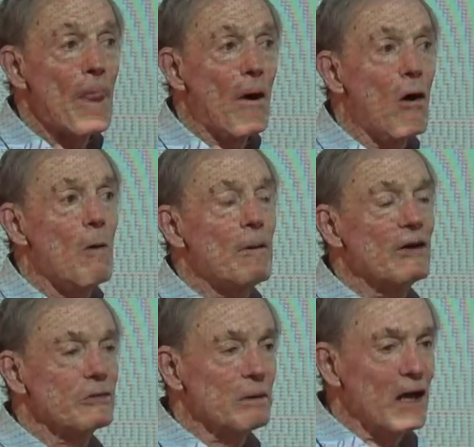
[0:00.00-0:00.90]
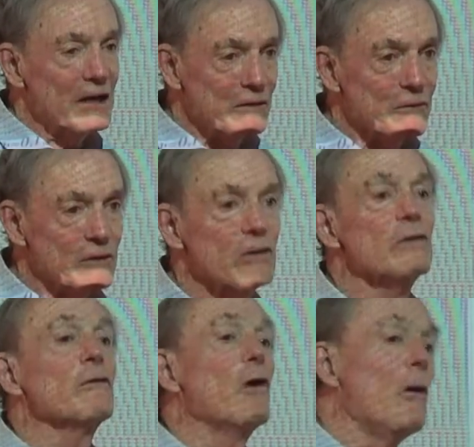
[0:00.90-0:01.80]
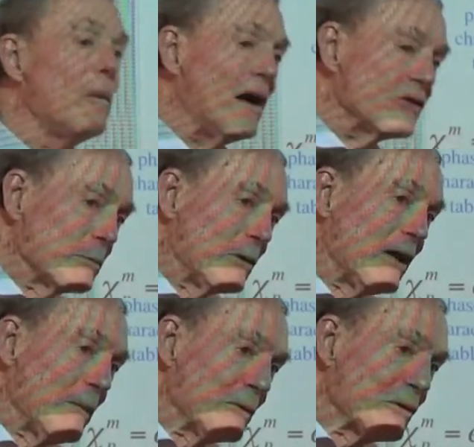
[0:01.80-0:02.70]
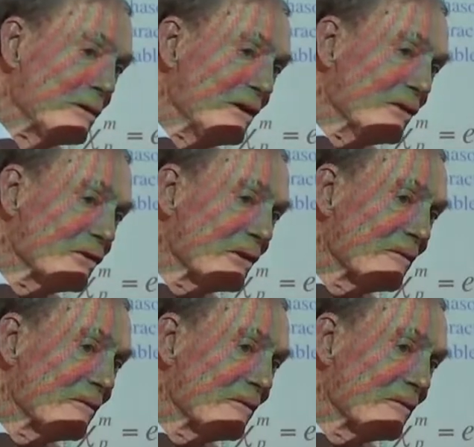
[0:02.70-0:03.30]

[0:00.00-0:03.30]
All possible eigenfunctions of all possible Hamiltonians.